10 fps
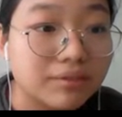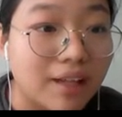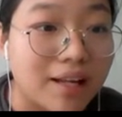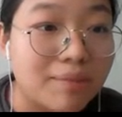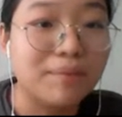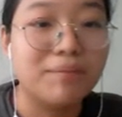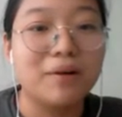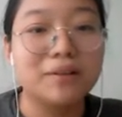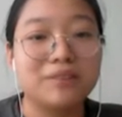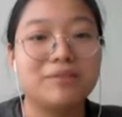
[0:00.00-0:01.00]
And
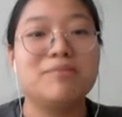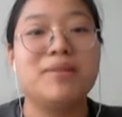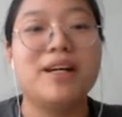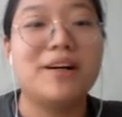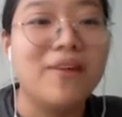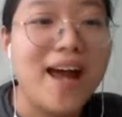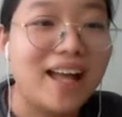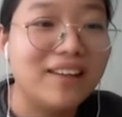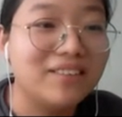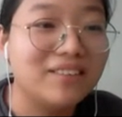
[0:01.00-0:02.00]
both of them become
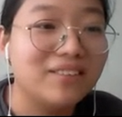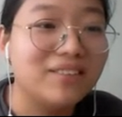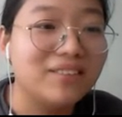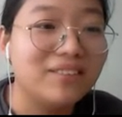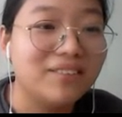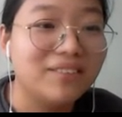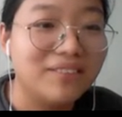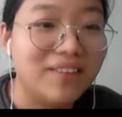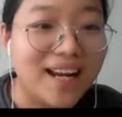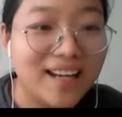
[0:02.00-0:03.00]
red,
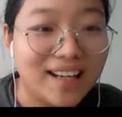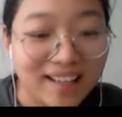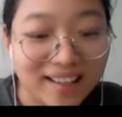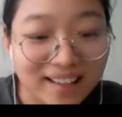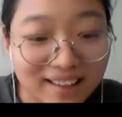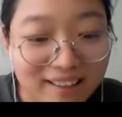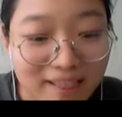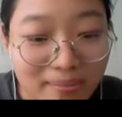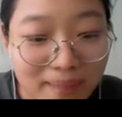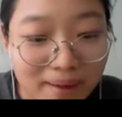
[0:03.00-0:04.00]
right?
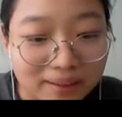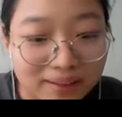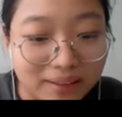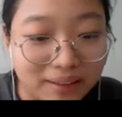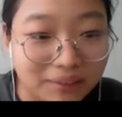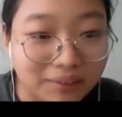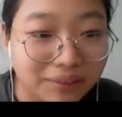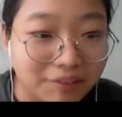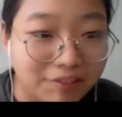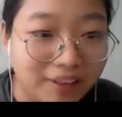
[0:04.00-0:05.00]
So
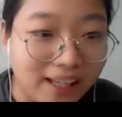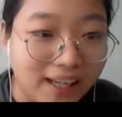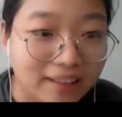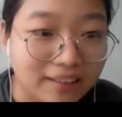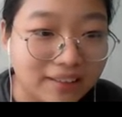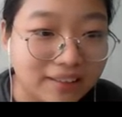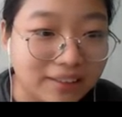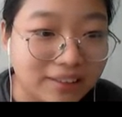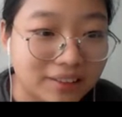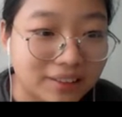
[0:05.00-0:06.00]
don't forget,
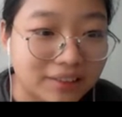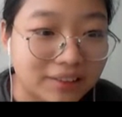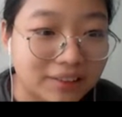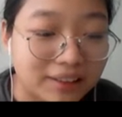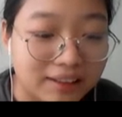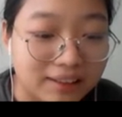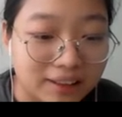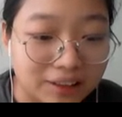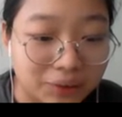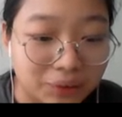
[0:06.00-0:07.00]
there's
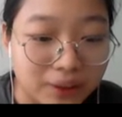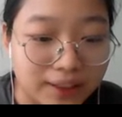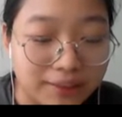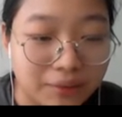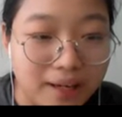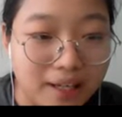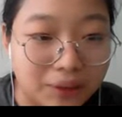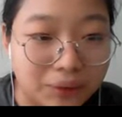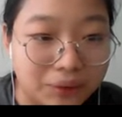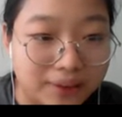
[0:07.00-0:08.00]
a 3-way
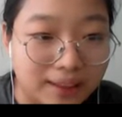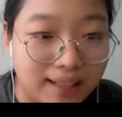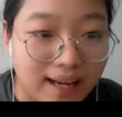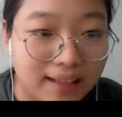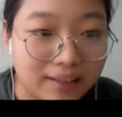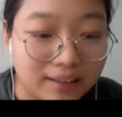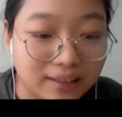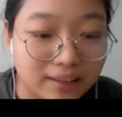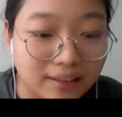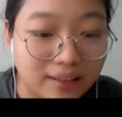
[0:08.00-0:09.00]
to select
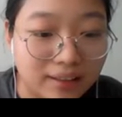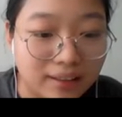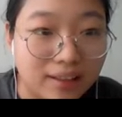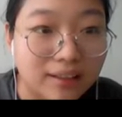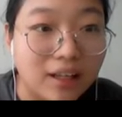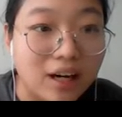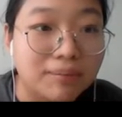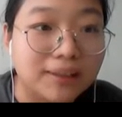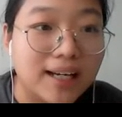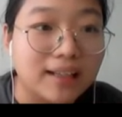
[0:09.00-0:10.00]
an
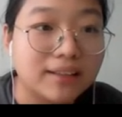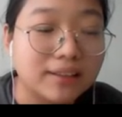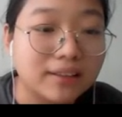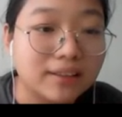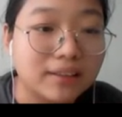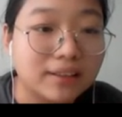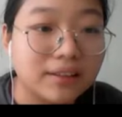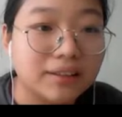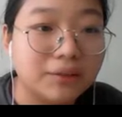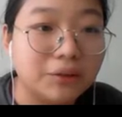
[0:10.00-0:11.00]
object
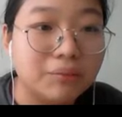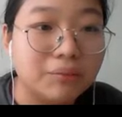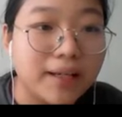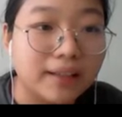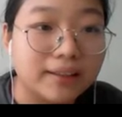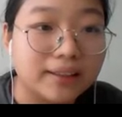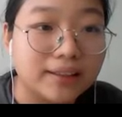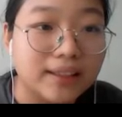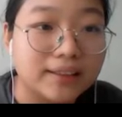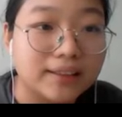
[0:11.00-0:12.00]
to make the
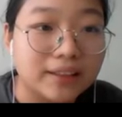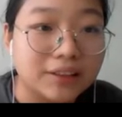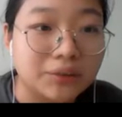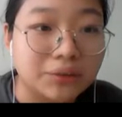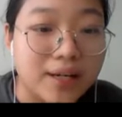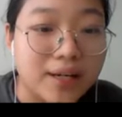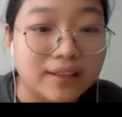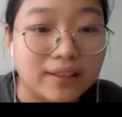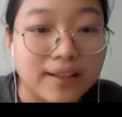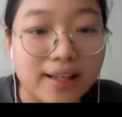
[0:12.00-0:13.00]
CSS to
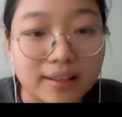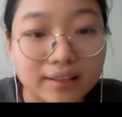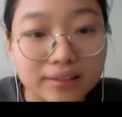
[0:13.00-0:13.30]
render it.